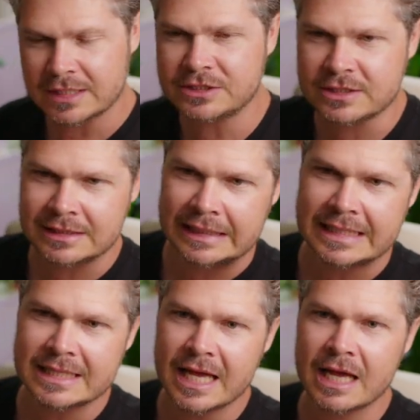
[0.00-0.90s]
Let's just
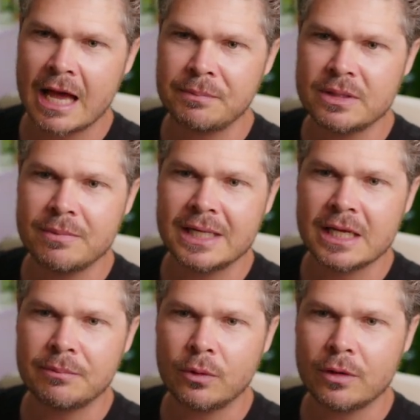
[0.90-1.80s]
delete that. Up in the
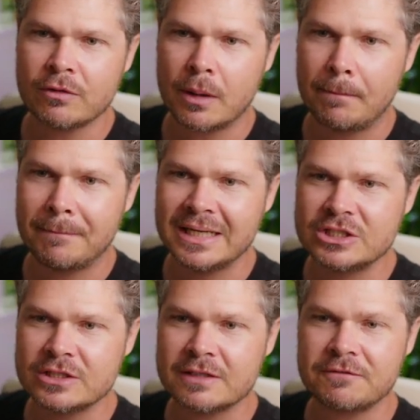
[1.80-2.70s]
media pool, I've got a
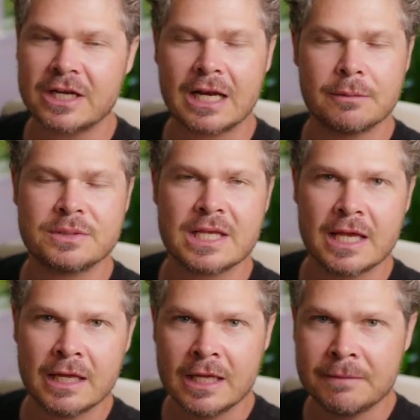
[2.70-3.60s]
bunch of different clips
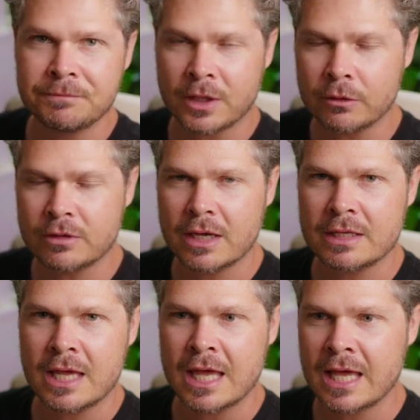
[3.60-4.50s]
here.
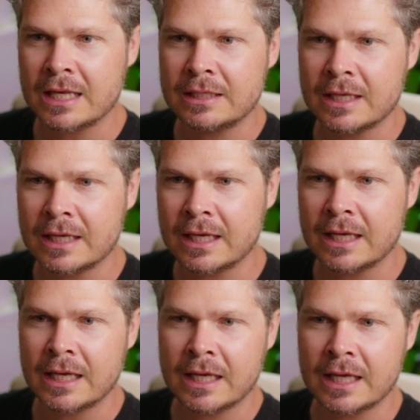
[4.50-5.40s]
Okay, and
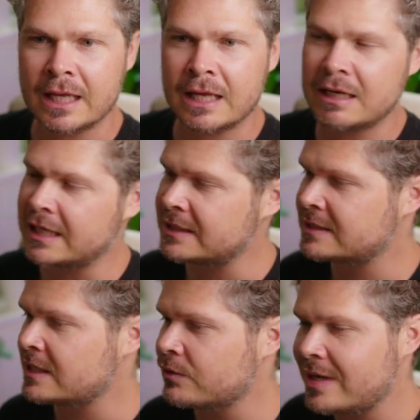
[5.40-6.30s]
let's
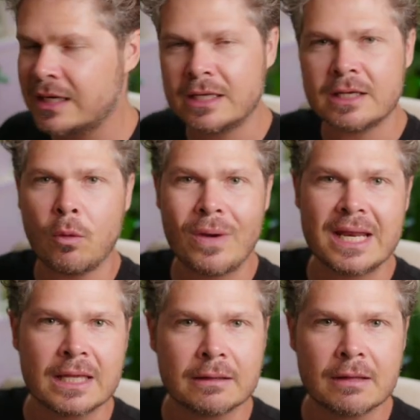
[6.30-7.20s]
say you're editing a
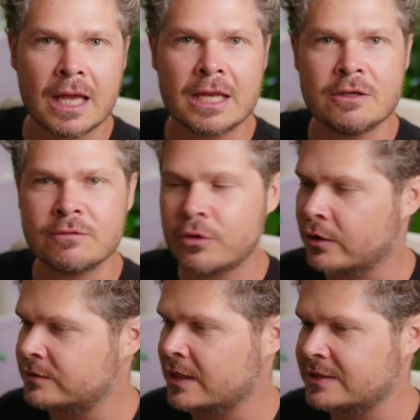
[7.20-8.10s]
wedding and you've
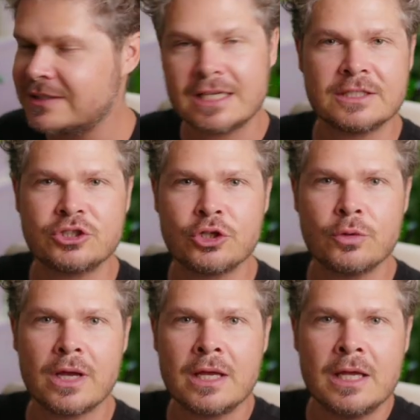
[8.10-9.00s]
got a second
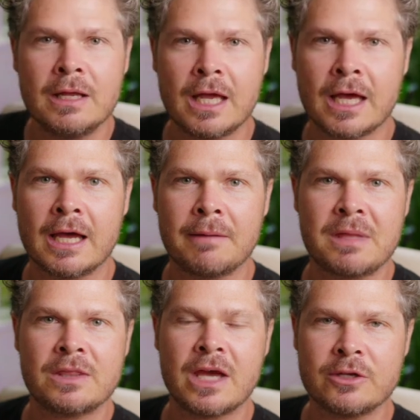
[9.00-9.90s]
shooter
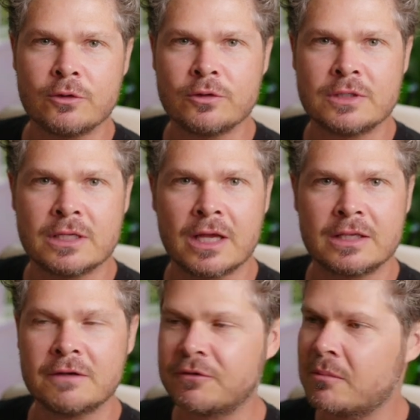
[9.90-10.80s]
and they're using
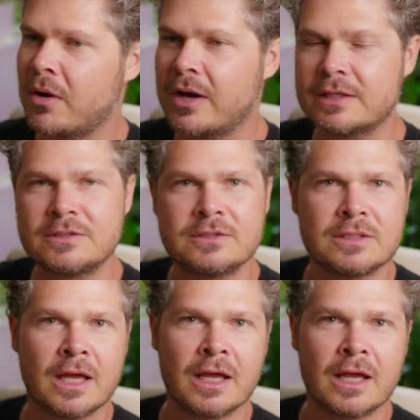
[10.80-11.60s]
different mics,